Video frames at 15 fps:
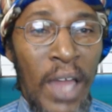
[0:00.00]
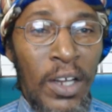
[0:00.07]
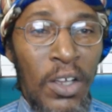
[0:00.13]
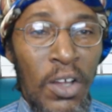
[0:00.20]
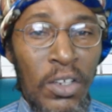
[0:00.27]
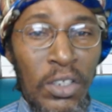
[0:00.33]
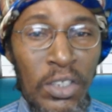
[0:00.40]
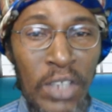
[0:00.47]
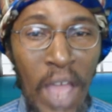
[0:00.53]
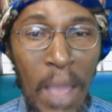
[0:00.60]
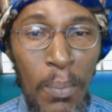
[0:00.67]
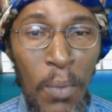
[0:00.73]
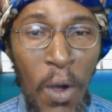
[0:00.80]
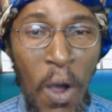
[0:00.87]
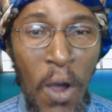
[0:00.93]
and
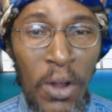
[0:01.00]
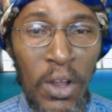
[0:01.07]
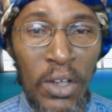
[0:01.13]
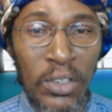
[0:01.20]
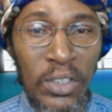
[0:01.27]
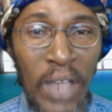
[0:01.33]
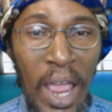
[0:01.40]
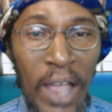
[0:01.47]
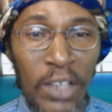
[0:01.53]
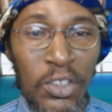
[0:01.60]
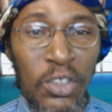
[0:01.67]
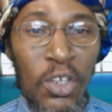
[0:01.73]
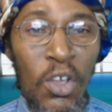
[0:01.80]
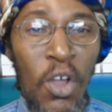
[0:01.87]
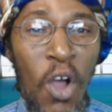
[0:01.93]
condemn all
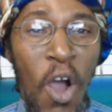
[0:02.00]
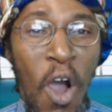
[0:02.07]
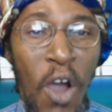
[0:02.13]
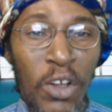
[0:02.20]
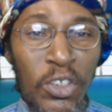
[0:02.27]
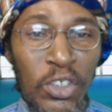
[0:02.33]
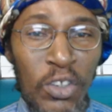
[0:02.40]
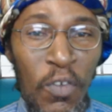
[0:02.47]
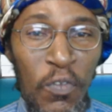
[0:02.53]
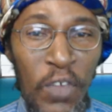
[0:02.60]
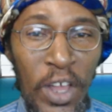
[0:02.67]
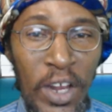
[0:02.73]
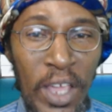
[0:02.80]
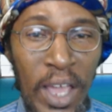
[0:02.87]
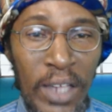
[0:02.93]
attacks on
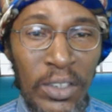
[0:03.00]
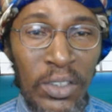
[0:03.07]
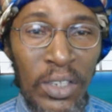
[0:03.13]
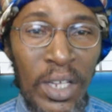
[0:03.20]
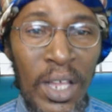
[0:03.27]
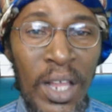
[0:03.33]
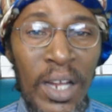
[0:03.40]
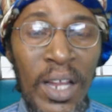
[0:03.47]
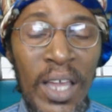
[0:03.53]
civilian.